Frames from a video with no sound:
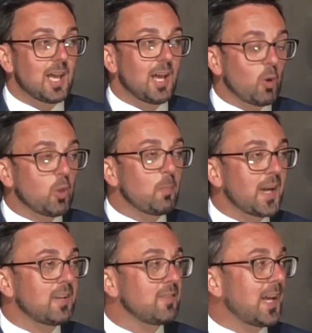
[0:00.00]
And on the
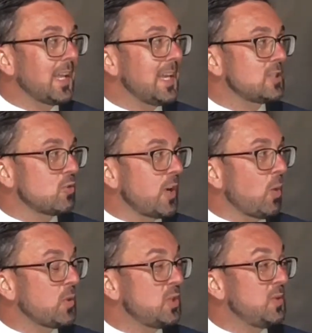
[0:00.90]
back of that, it's a great
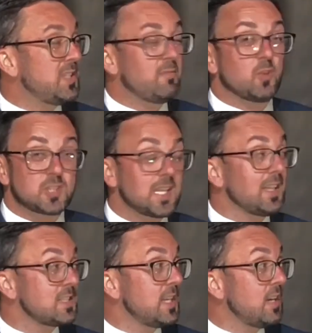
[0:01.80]
opportunity for
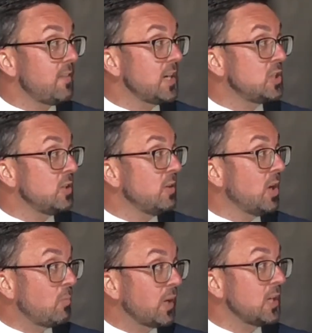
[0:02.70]
skills and innovation
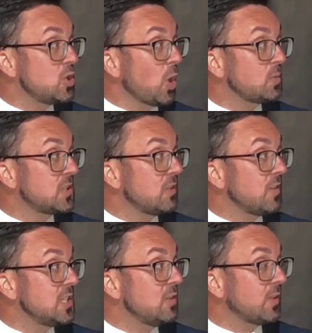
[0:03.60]
and bringing jobs to the
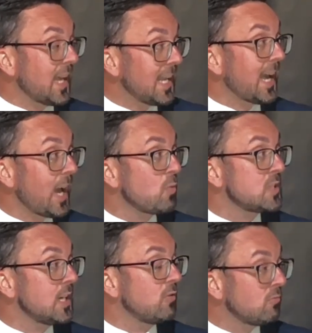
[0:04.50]
region, getting
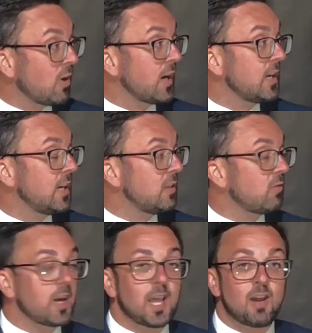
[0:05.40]
housing right and in the
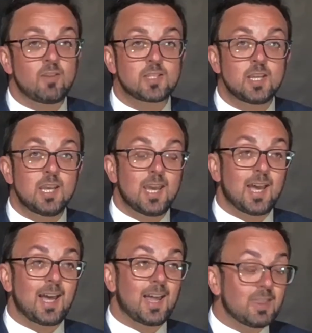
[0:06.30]
right areas,
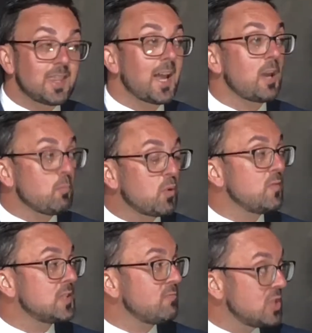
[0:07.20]
and that
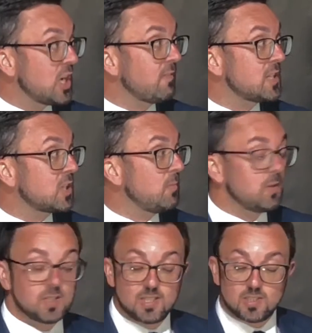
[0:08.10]
improves and regenerates
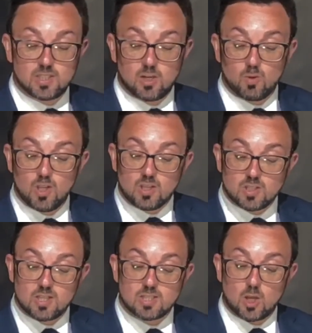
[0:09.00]
communities too. So
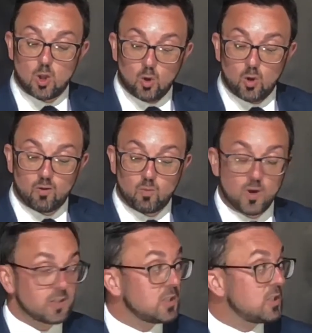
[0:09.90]
there's a lot of
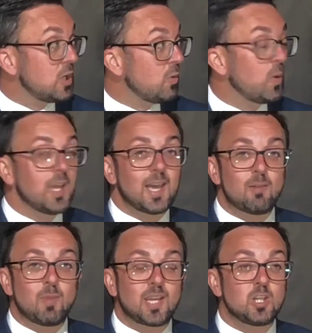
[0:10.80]
work to do at
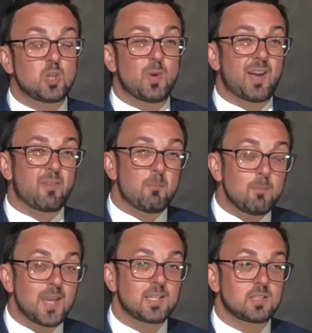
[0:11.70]
making sure we have a
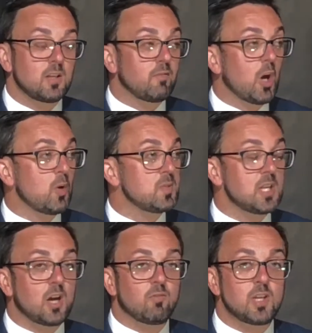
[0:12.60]
mix of homes in
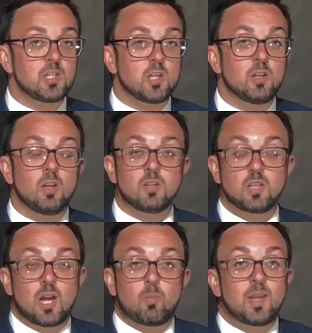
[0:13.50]
our region, so
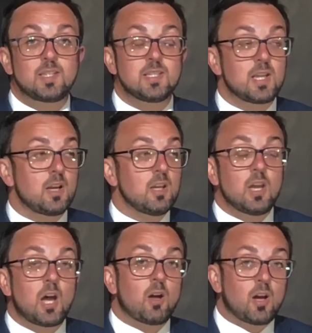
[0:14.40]
that our places
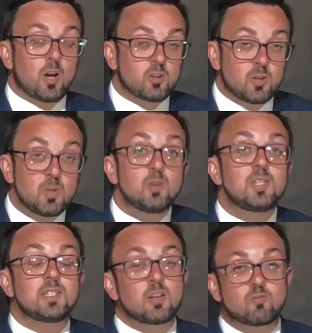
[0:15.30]
our
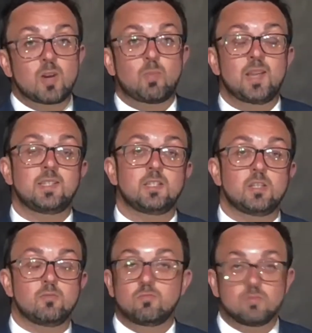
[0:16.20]
communities are great places
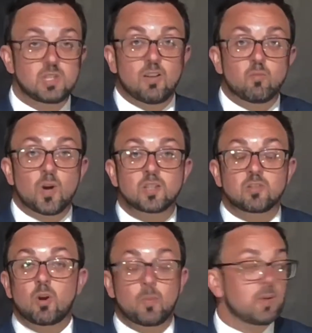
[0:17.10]
to live, work, to
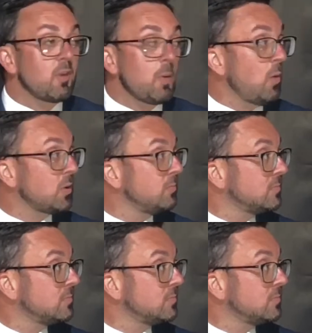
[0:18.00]
grow up and grow old.